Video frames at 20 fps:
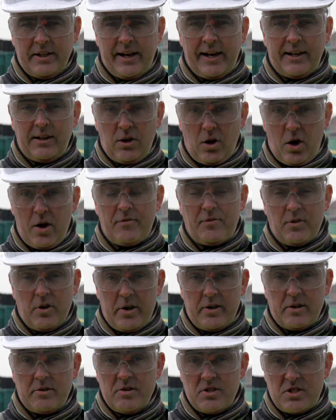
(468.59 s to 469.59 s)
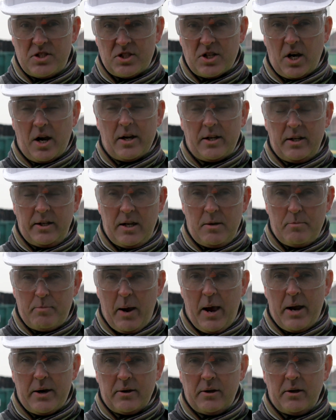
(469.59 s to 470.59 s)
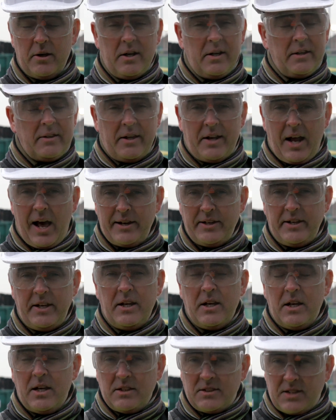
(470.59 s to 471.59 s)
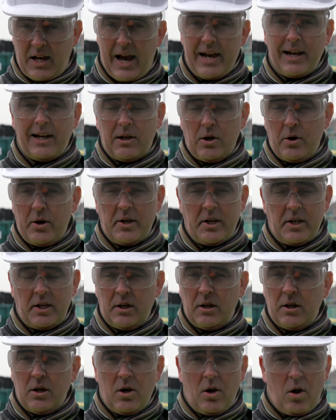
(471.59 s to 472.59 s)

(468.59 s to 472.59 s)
and LifeLiner is certainly better than any tank lining